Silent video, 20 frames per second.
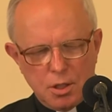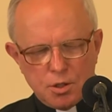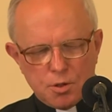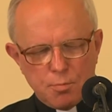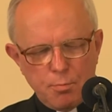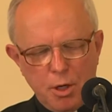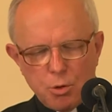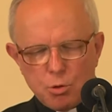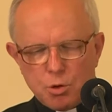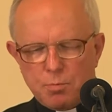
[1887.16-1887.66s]

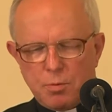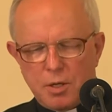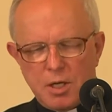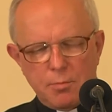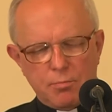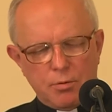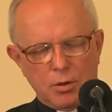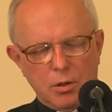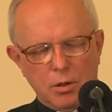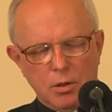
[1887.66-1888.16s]
since most
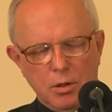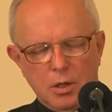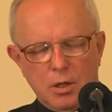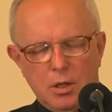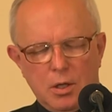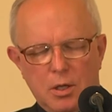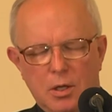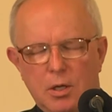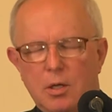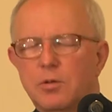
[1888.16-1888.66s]
people,
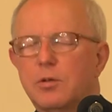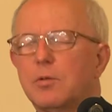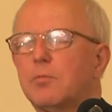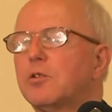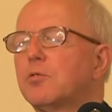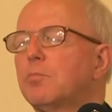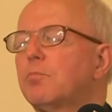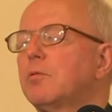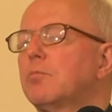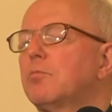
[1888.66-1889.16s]

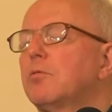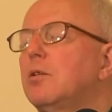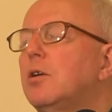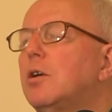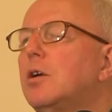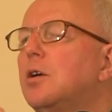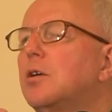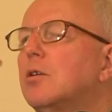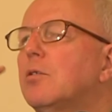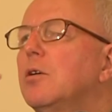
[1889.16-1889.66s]

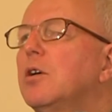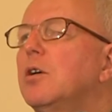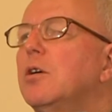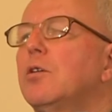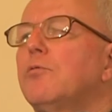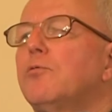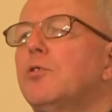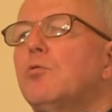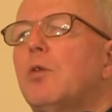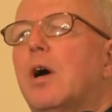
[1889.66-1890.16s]

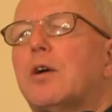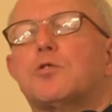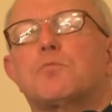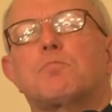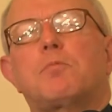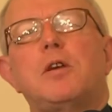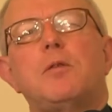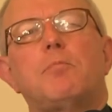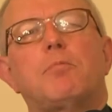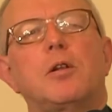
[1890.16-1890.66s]
if you
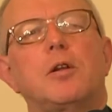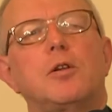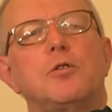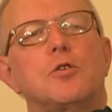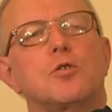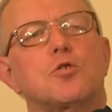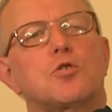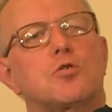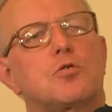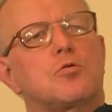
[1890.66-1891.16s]
ask people
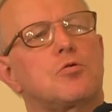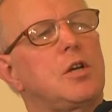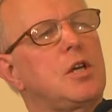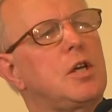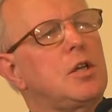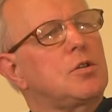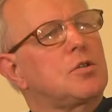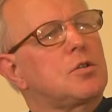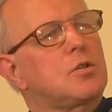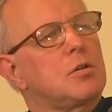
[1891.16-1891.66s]
in the
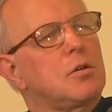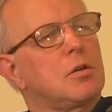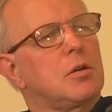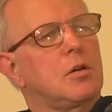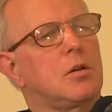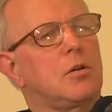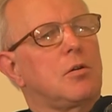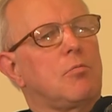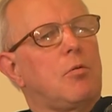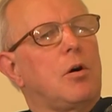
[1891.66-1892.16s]
street,
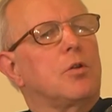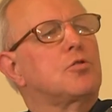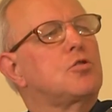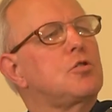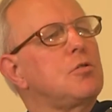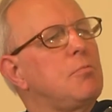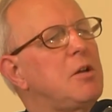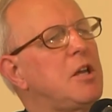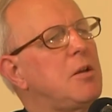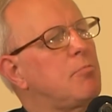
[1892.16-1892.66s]
what
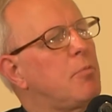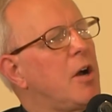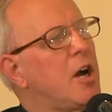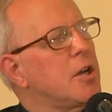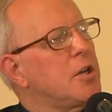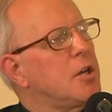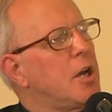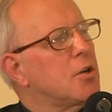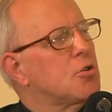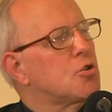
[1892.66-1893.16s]
do you mean
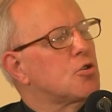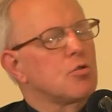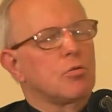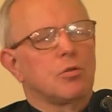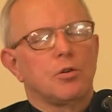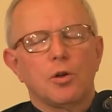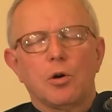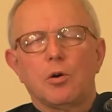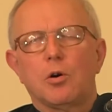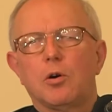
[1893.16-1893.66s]
by
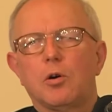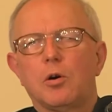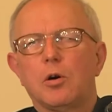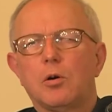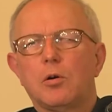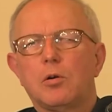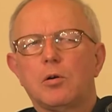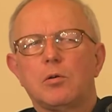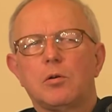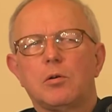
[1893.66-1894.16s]
natural
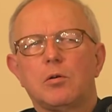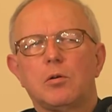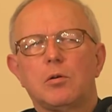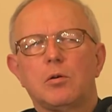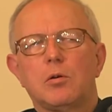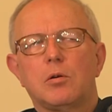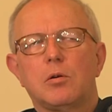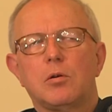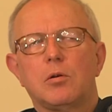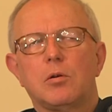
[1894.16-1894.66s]
law?
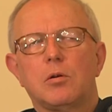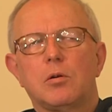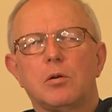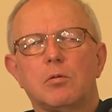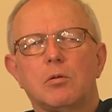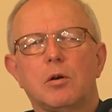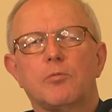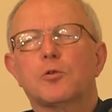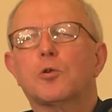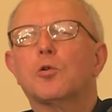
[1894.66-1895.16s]

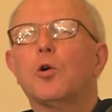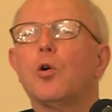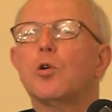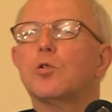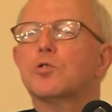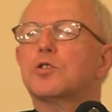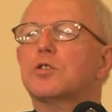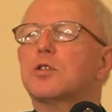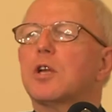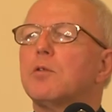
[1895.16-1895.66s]
Of
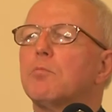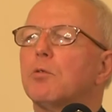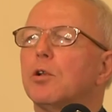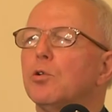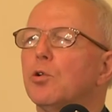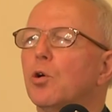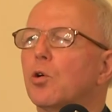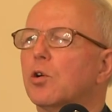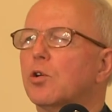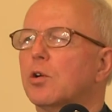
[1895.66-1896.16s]
course they
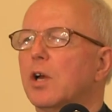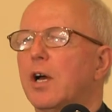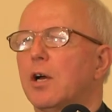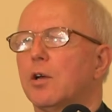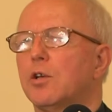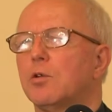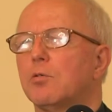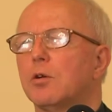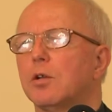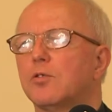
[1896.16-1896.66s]
will look
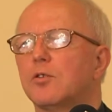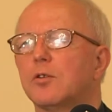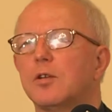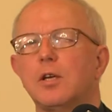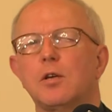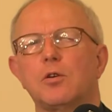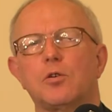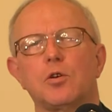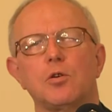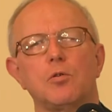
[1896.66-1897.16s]
at you and
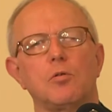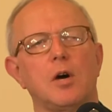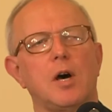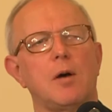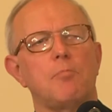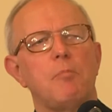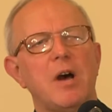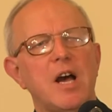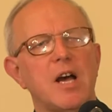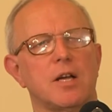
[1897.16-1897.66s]
think you
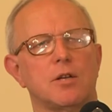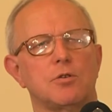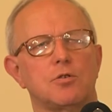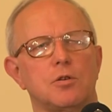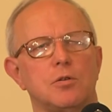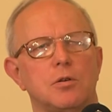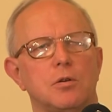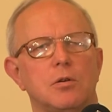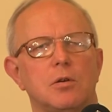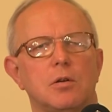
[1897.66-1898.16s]
are
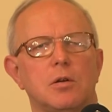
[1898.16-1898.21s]
mad.